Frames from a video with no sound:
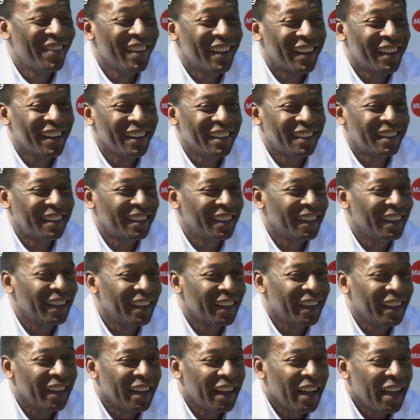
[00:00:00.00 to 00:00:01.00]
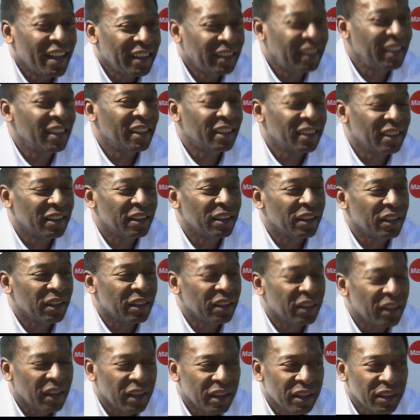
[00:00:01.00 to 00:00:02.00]
because uh, I think
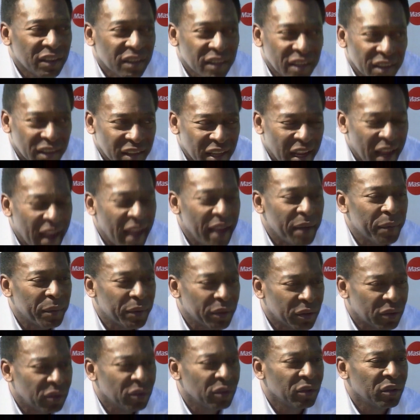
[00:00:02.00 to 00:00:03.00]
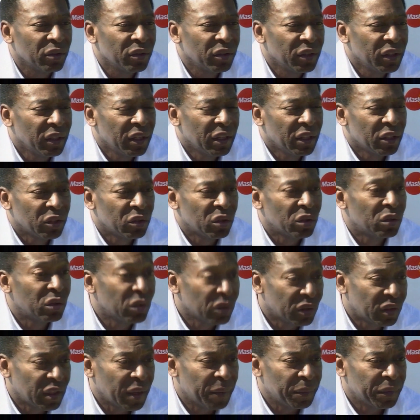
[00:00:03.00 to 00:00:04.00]
it's a time to, to do
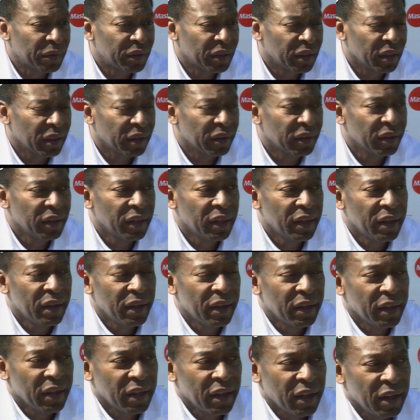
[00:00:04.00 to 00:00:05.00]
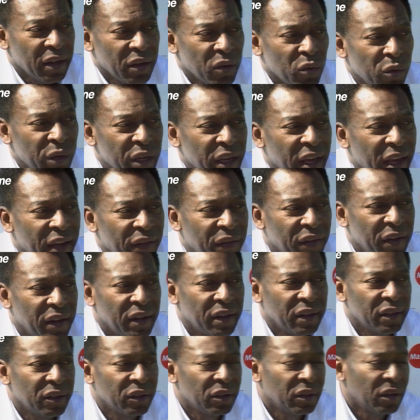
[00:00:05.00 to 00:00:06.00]
something. We have
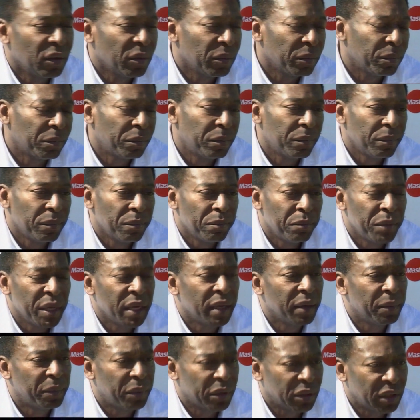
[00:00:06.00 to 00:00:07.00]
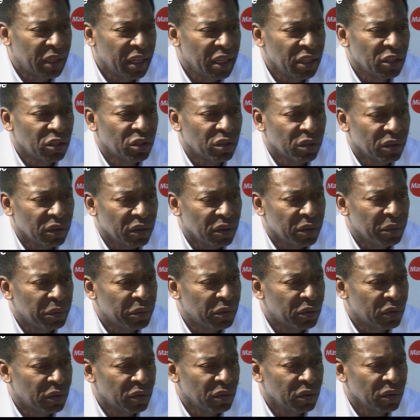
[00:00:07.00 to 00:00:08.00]
a you know, big potential in
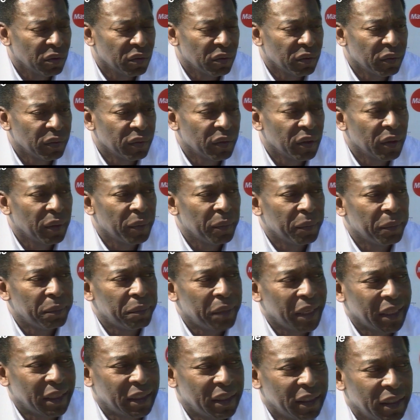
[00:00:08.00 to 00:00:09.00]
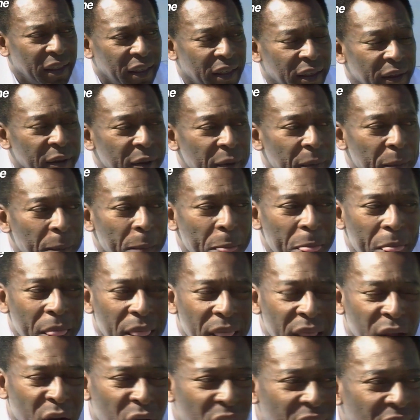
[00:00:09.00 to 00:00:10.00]
Brazil, but uh,
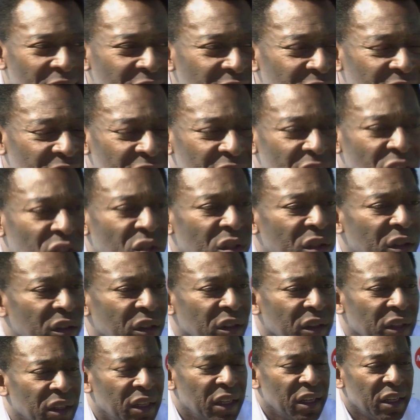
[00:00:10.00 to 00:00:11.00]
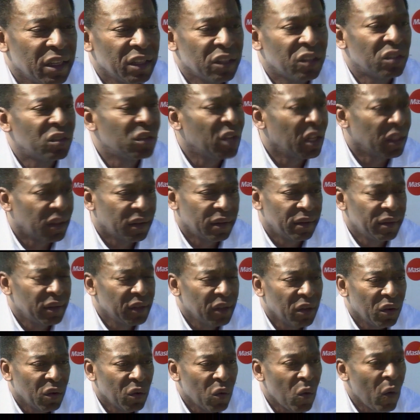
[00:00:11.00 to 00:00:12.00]
the organization is not
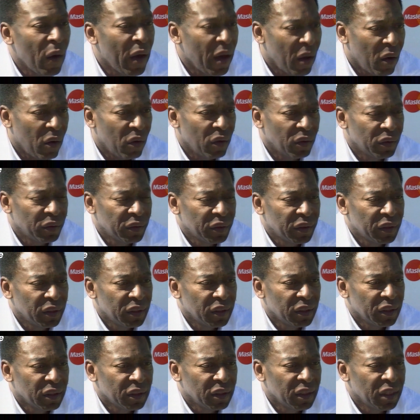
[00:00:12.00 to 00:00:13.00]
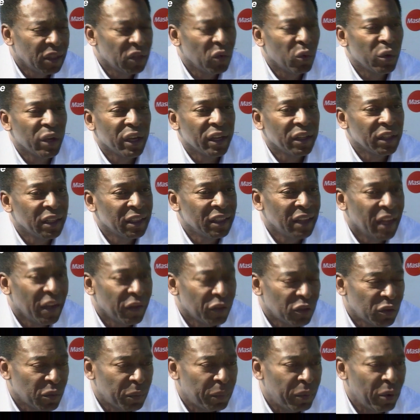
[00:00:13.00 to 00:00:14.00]
well and we didn't have
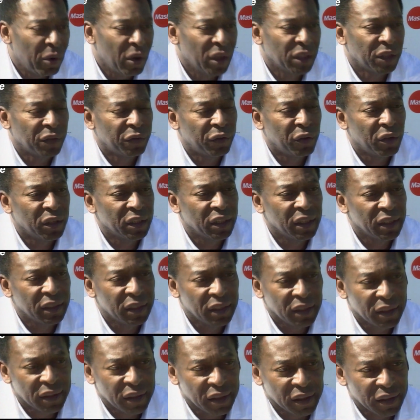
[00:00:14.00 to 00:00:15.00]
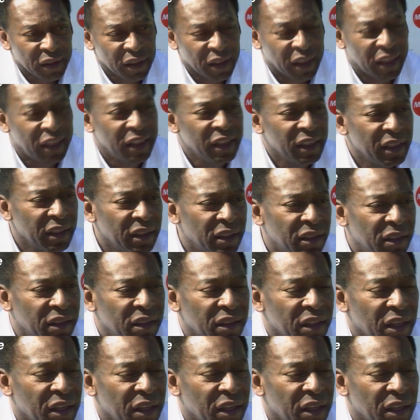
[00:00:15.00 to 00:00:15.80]
support for the, the, the, the kids